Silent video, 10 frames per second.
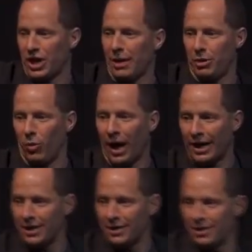item do you want?
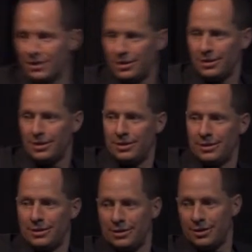I want
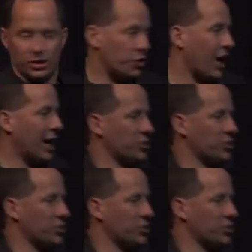a shirt. You got a